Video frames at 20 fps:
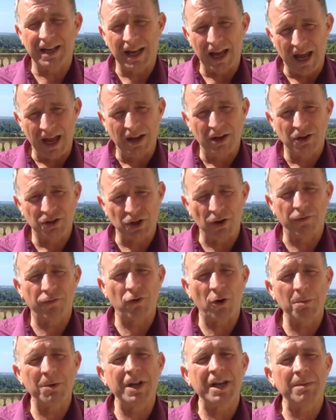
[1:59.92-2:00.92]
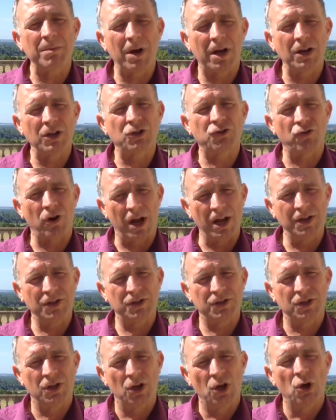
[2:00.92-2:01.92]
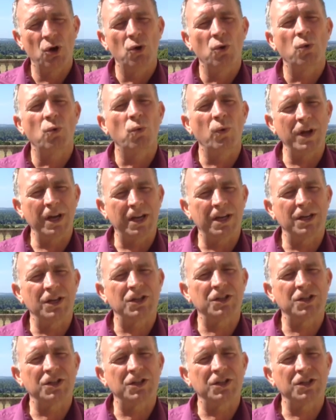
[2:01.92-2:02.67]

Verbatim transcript: right? yeah. So from an email address, we can